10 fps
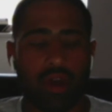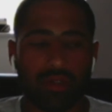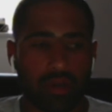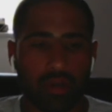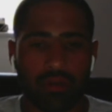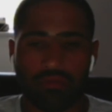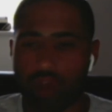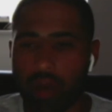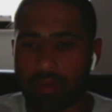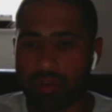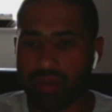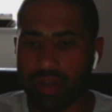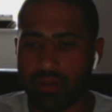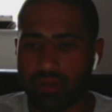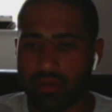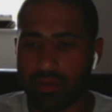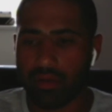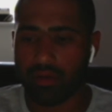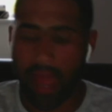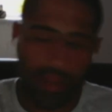go to Real Madrid,
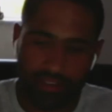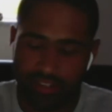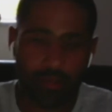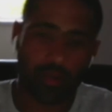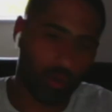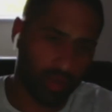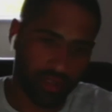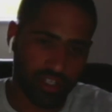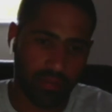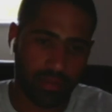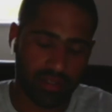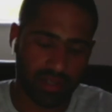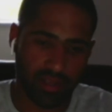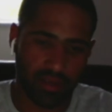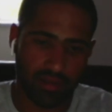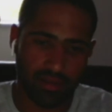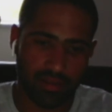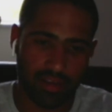and still not win the Champions League.